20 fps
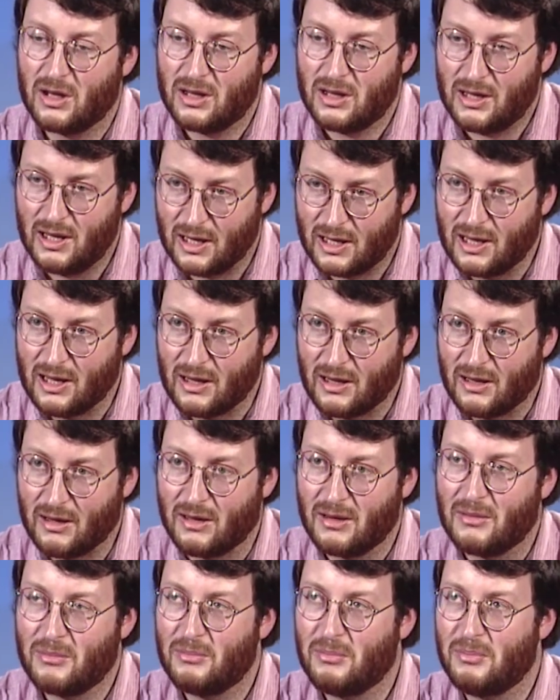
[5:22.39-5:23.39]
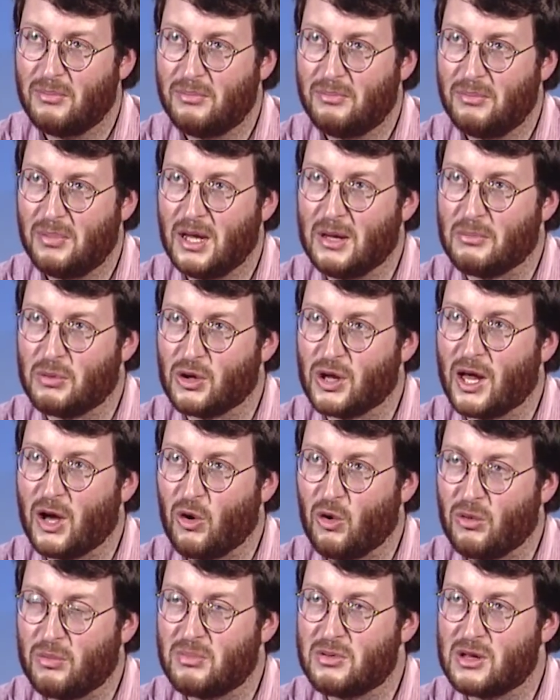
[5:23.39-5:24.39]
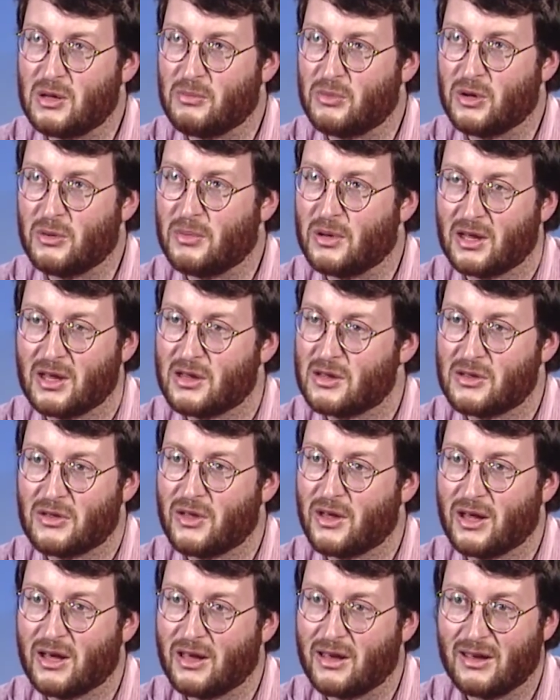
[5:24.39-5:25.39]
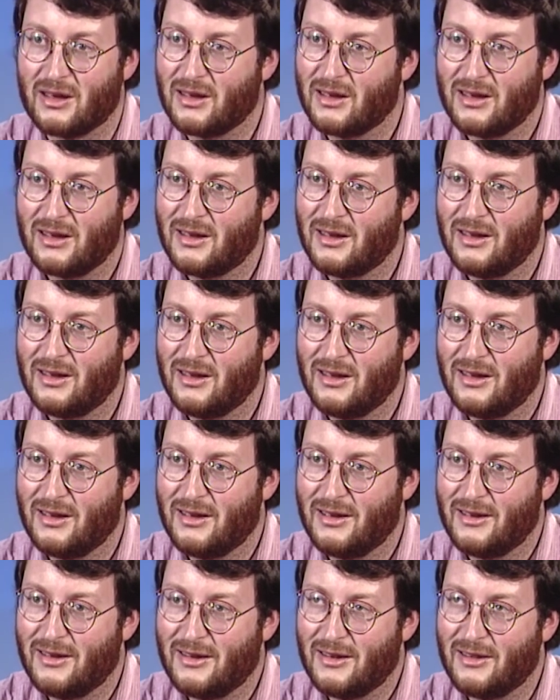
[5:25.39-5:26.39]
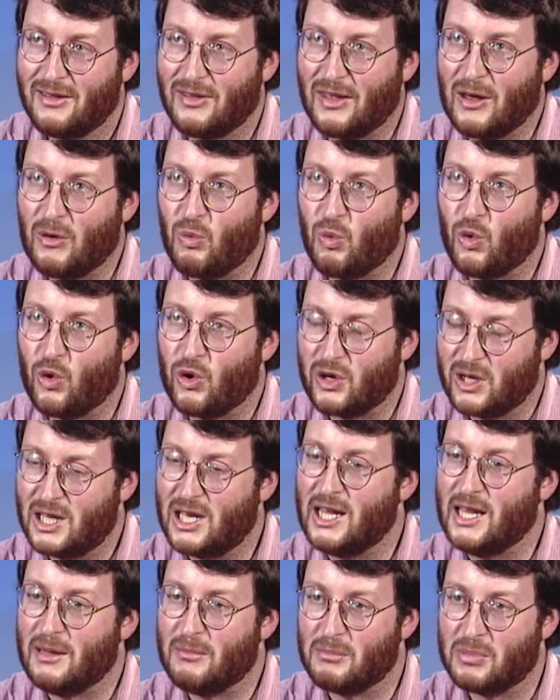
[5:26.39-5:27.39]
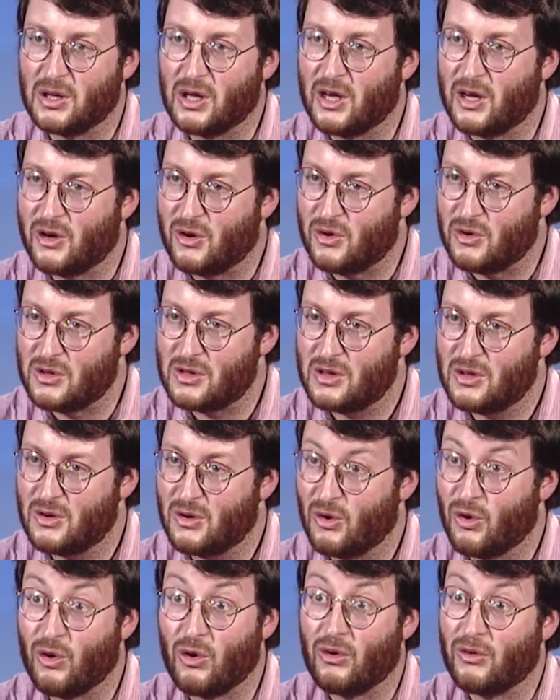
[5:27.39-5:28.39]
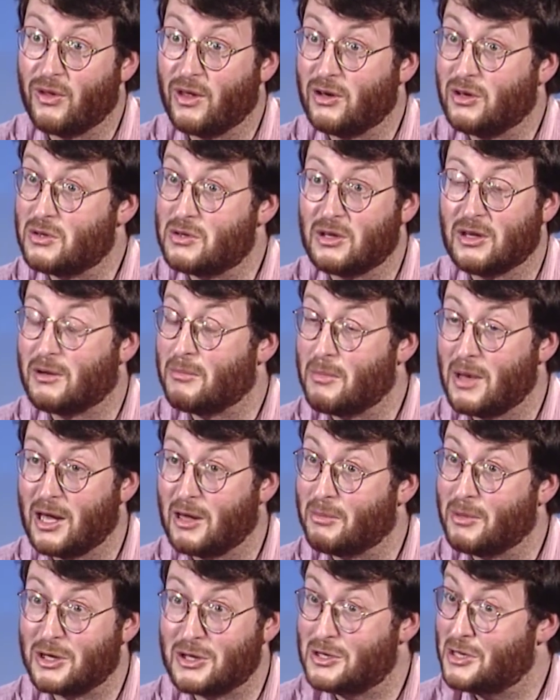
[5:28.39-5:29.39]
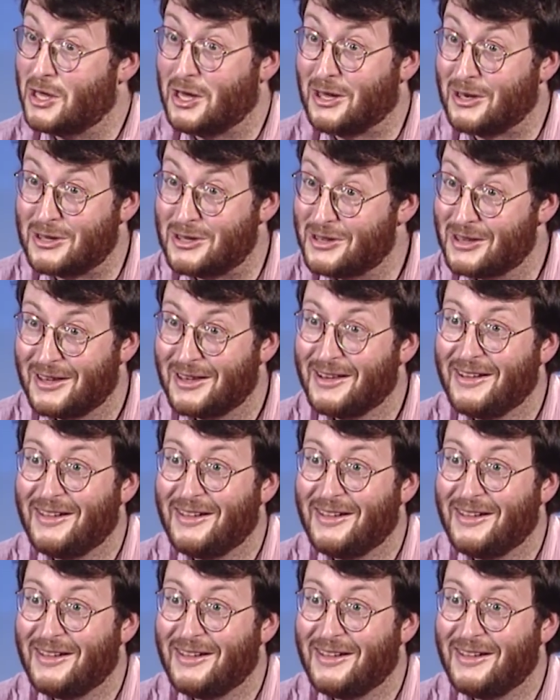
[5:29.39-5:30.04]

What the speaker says: kicking people out simply because they weren't team players or they just didn't make much sense.